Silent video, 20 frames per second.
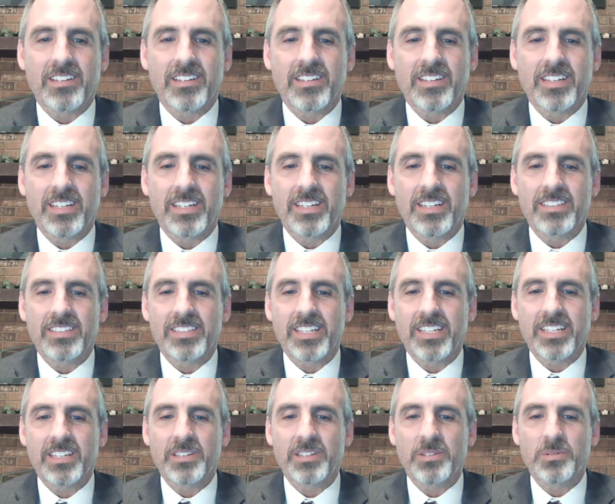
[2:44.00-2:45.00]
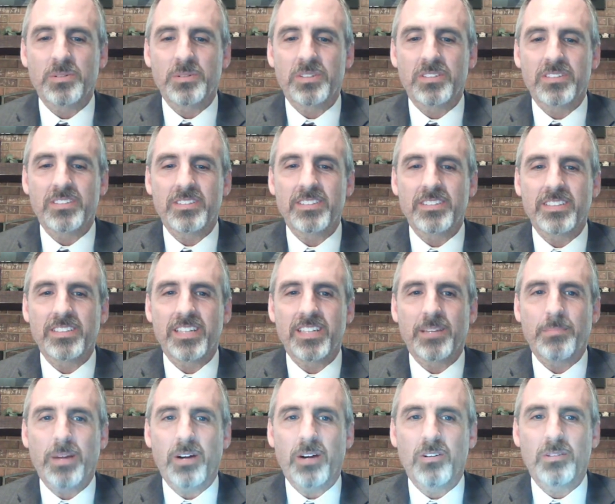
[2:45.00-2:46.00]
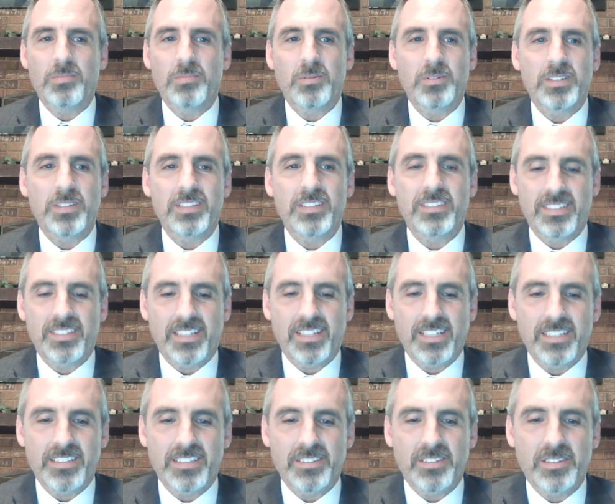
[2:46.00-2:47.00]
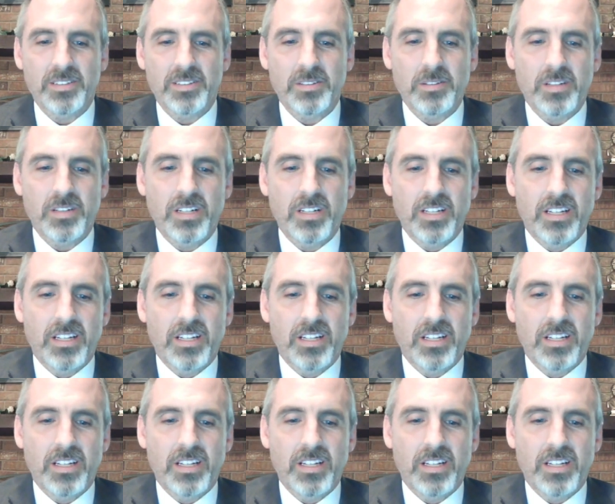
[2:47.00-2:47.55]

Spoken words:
And in a second, you should see a PowerPoint slideshow.